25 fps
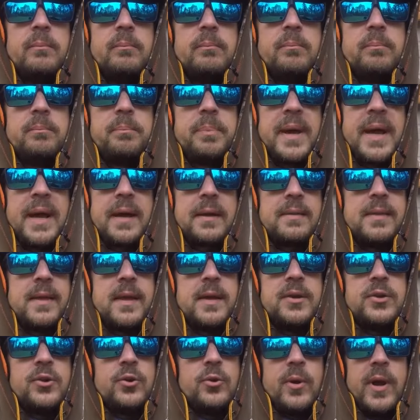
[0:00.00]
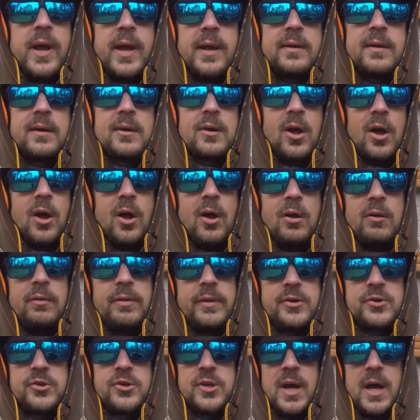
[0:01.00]
back then you had to call
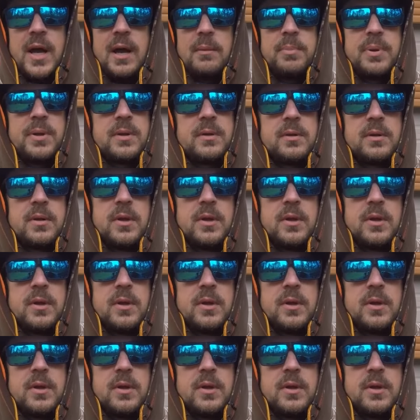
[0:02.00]
the shop.